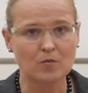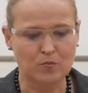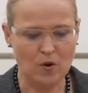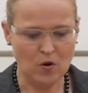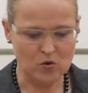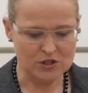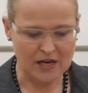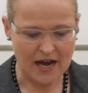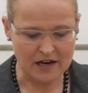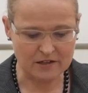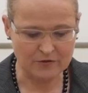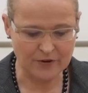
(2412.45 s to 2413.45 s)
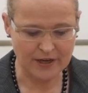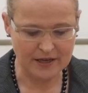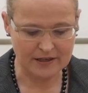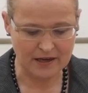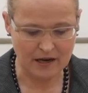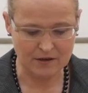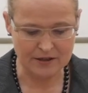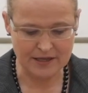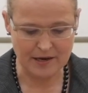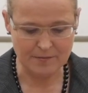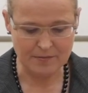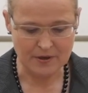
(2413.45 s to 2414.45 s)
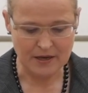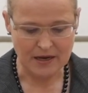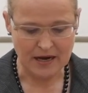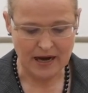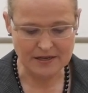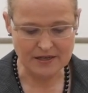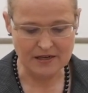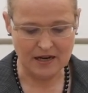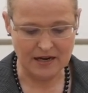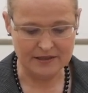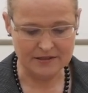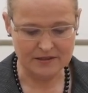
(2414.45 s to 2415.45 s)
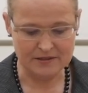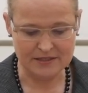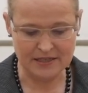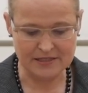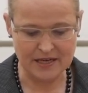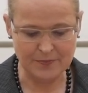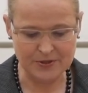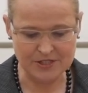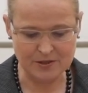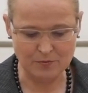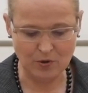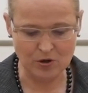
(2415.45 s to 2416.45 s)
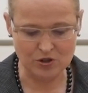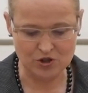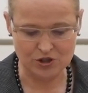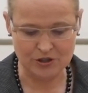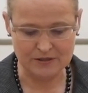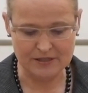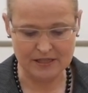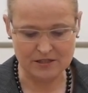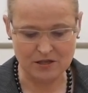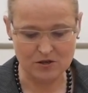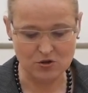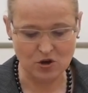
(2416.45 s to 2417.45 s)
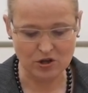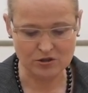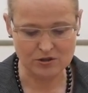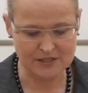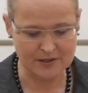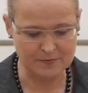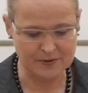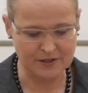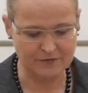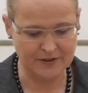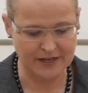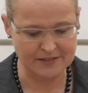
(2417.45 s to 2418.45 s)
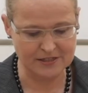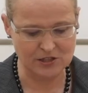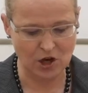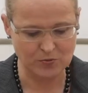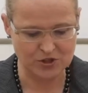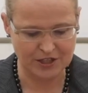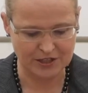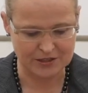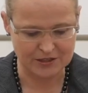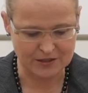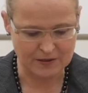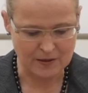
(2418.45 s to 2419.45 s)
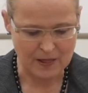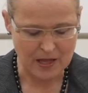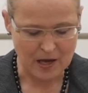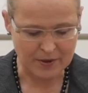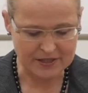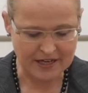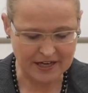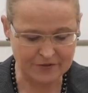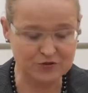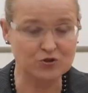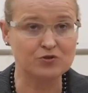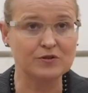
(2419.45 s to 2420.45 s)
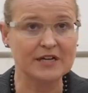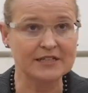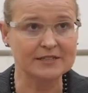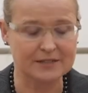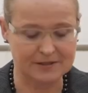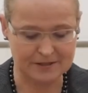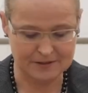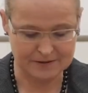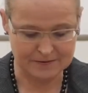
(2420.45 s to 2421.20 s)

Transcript: Both Haraway and Canguilhem underline that epistemology does not simply find its object, but have to create it.